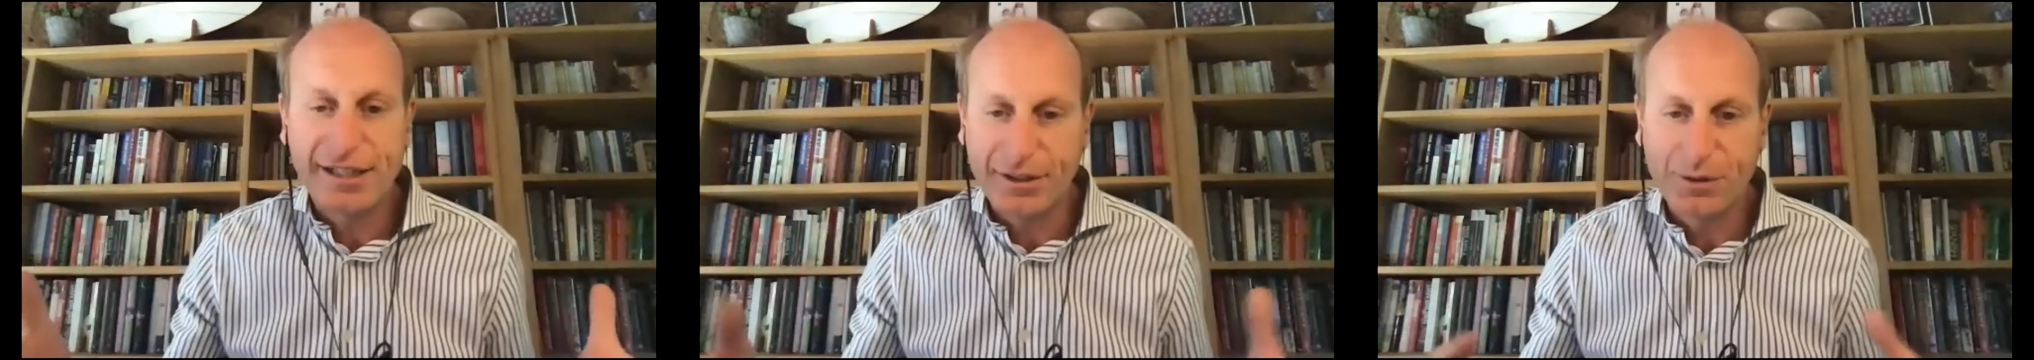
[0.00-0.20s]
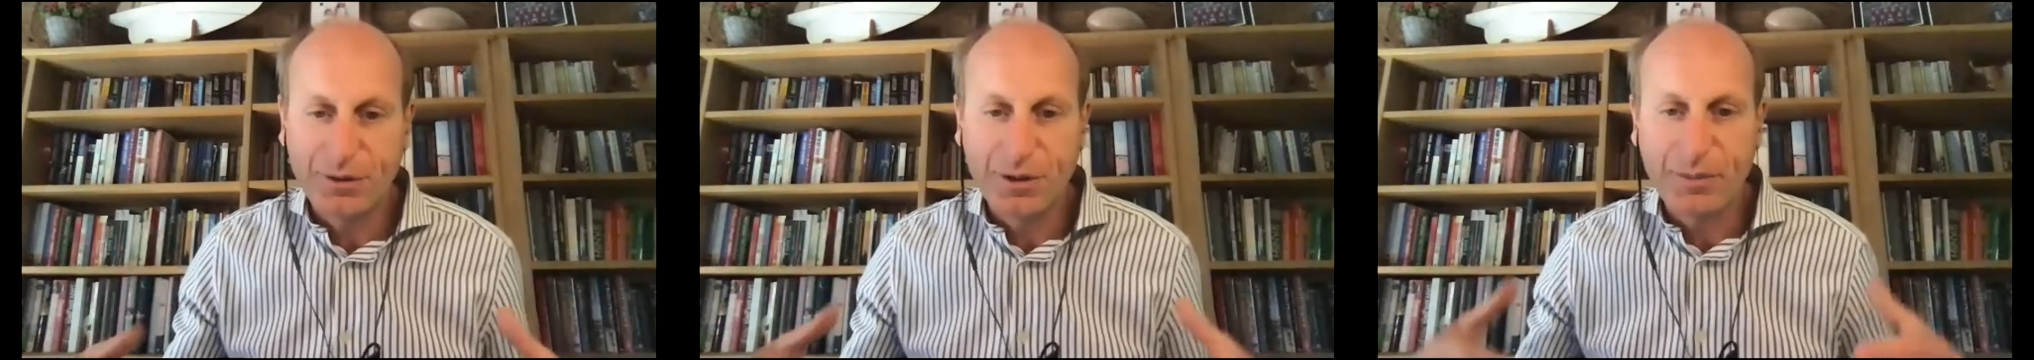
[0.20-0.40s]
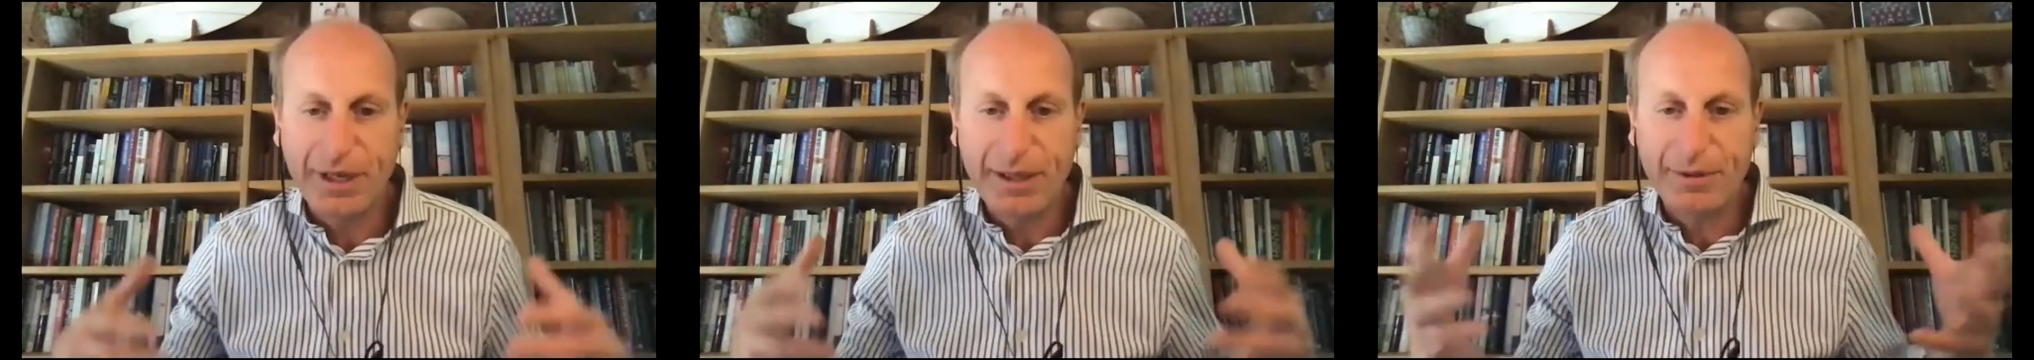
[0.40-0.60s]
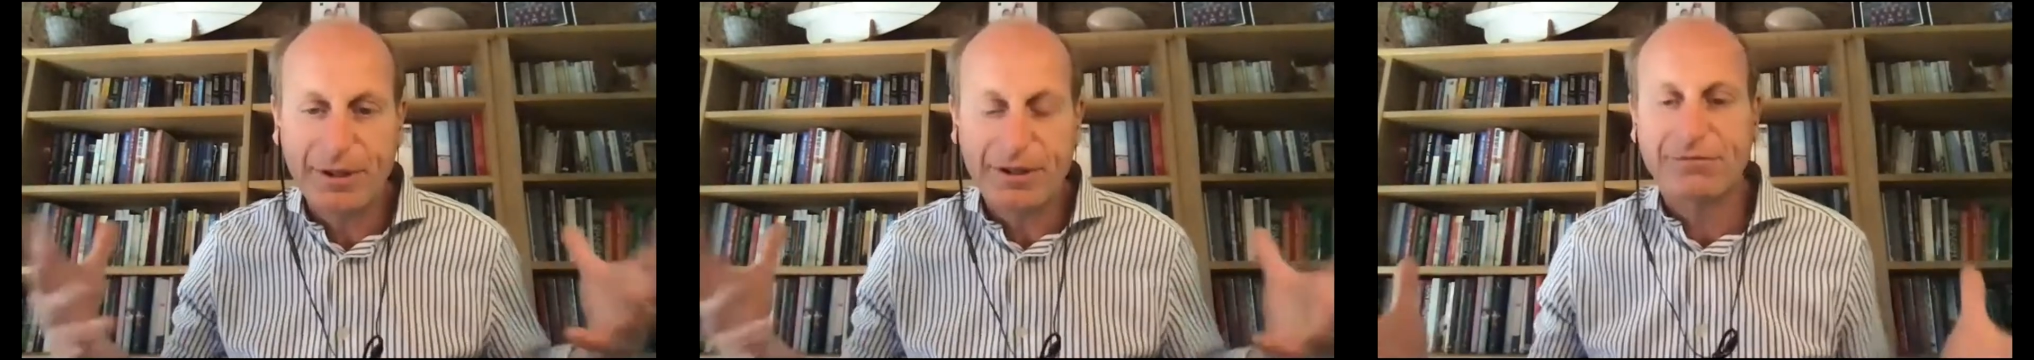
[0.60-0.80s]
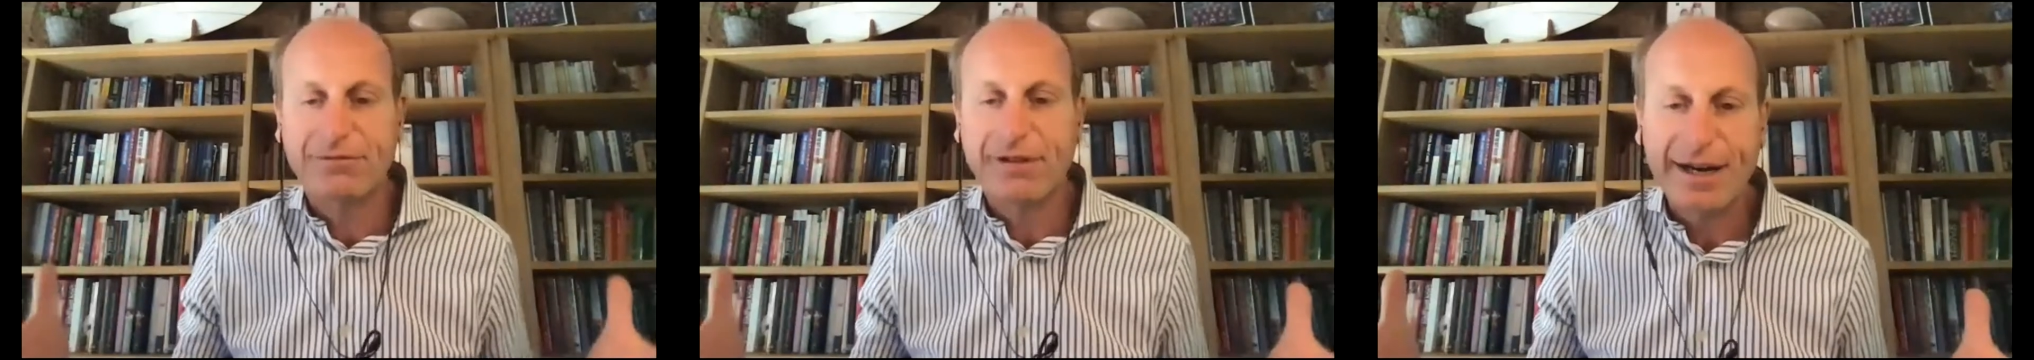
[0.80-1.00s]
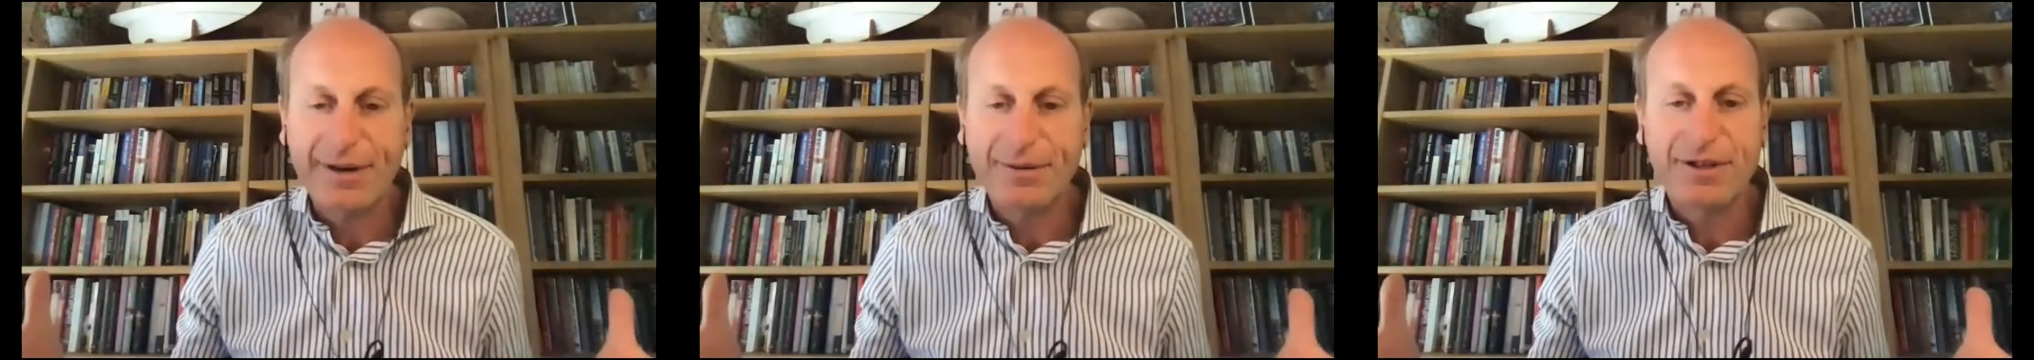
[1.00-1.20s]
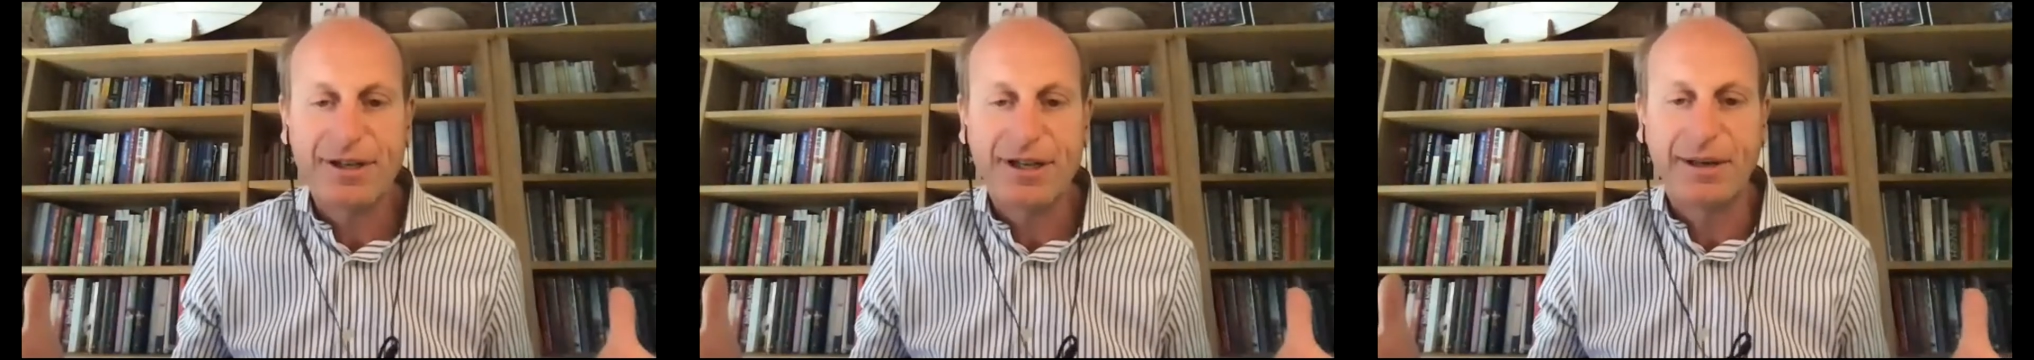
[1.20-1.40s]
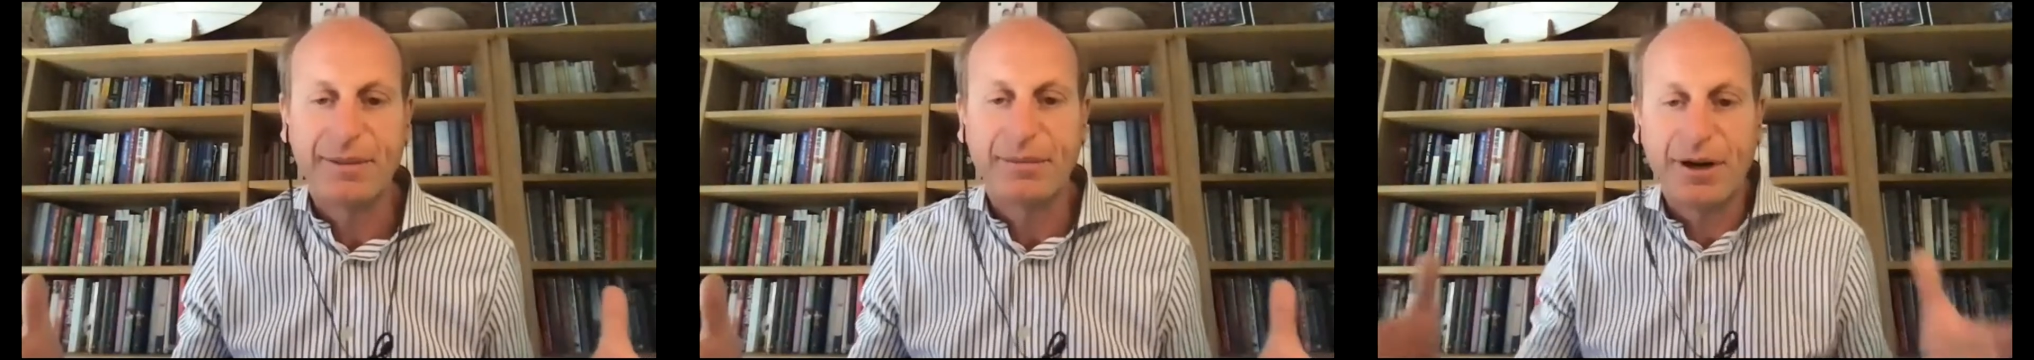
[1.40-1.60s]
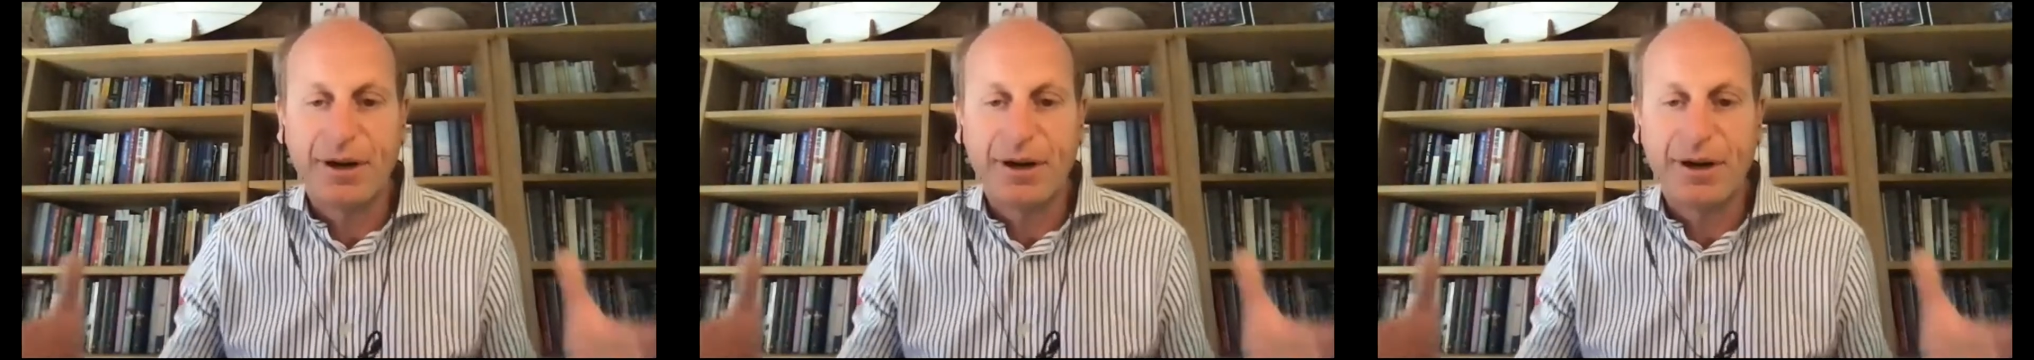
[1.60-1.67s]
and all the people around him